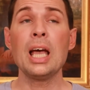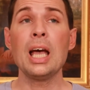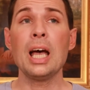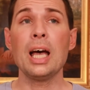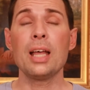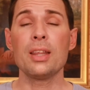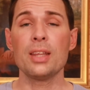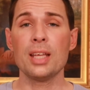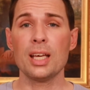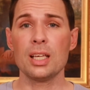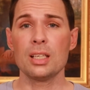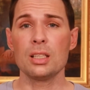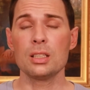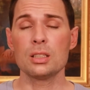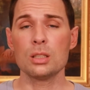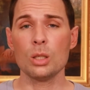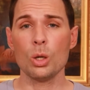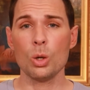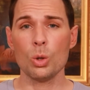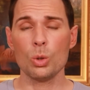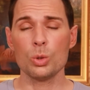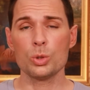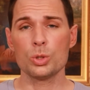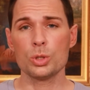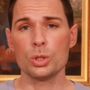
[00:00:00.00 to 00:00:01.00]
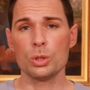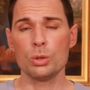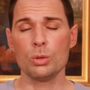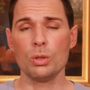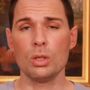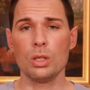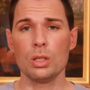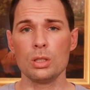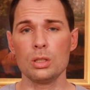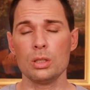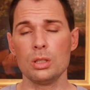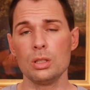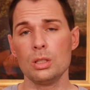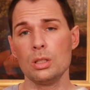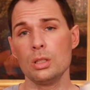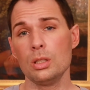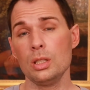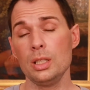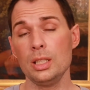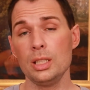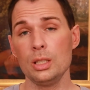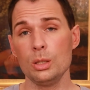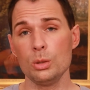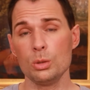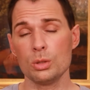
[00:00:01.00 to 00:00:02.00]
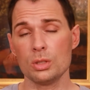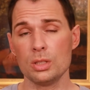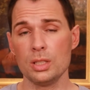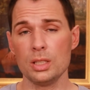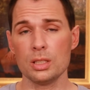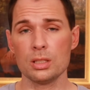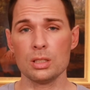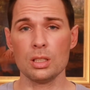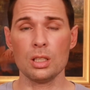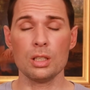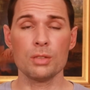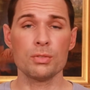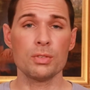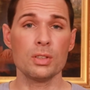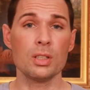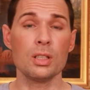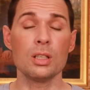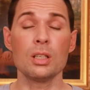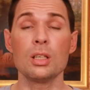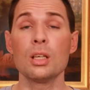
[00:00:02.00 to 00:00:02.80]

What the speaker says: and that is also on the EU's list of